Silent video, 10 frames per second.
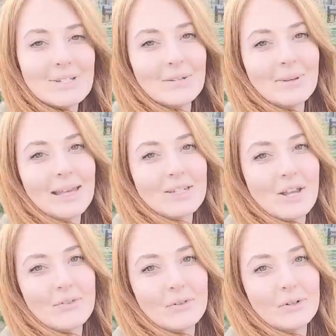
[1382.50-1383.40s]
do head
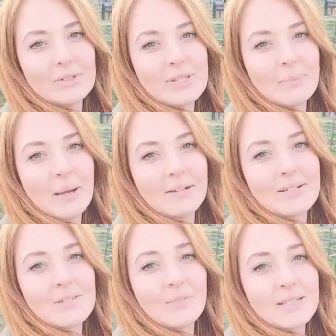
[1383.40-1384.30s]
over onto the
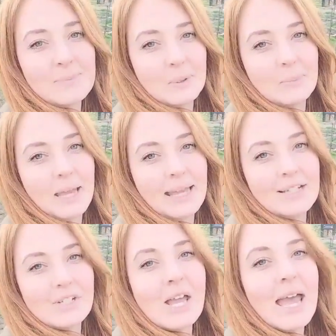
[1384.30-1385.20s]
Boundless Facebook
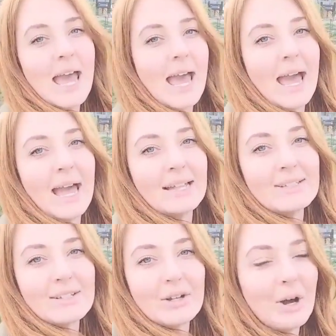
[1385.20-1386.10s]
page
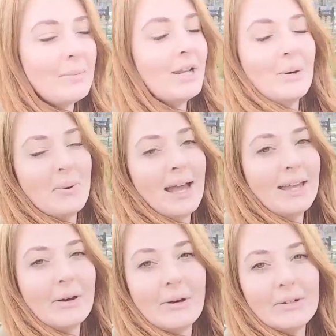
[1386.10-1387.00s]
and comment
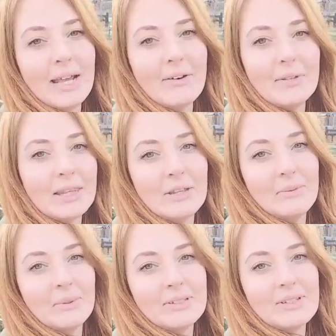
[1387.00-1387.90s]
away on everything you
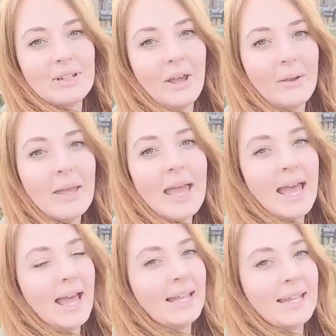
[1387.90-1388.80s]
want to know
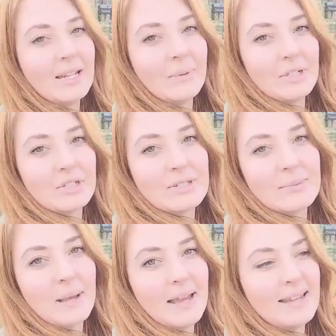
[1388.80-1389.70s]
and any questions
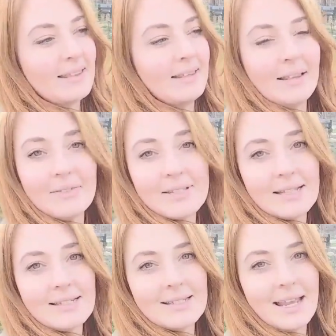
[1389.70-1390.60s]
about anything that I've
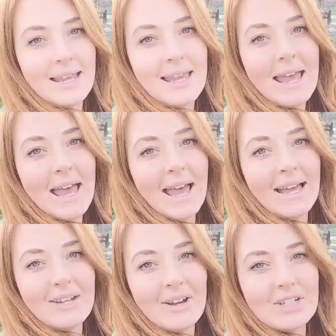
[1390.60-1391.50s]
said today.
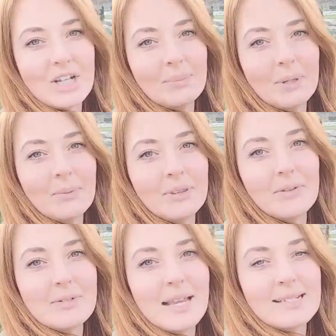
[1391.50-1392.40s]
And I shall be with
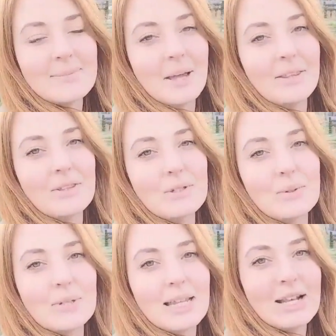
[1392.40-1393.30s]
you next month
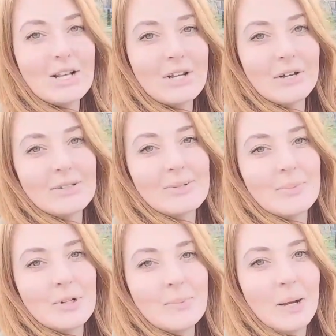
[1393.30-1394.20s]
talking lots
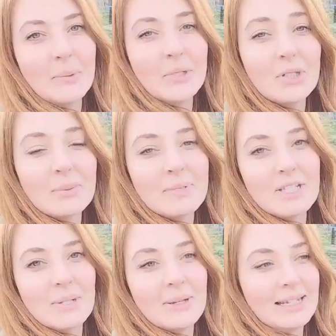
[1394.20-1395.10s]
more about what you can be
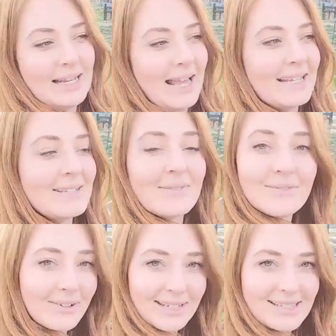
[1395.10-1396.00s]
doing, and it's
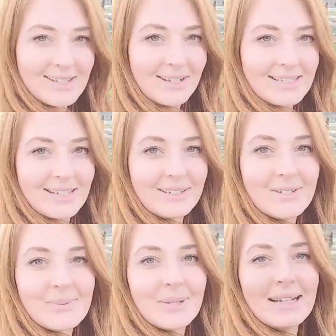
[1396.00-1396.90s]
very exciting
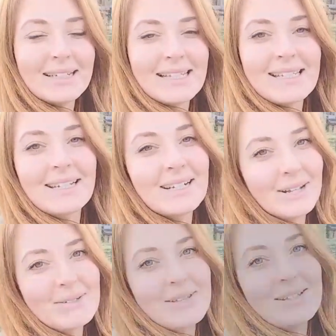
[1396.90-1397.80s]
because we are getting
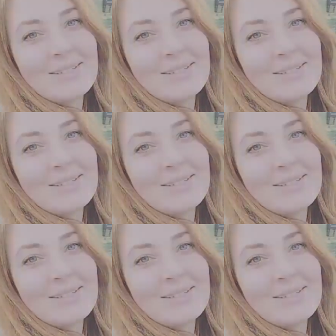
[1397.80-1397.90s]
closer